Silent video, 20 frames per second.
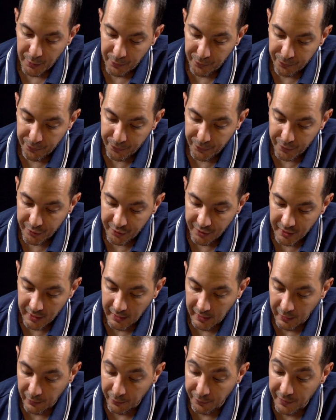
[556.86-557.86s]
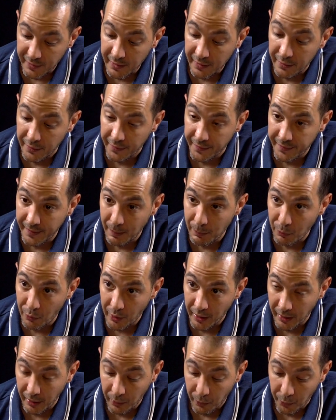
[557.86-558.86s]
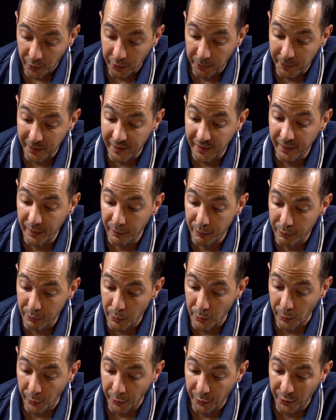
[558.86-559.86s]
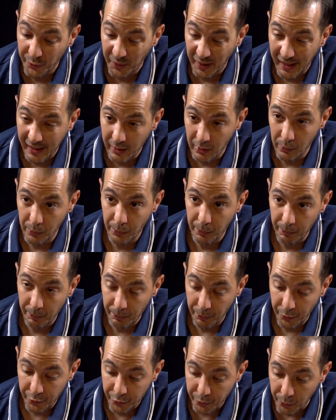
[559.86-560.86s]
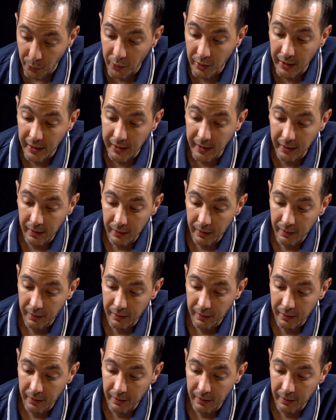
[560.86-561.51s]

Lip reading: fuchi is fitted the same way with pieces of wood, so I strongly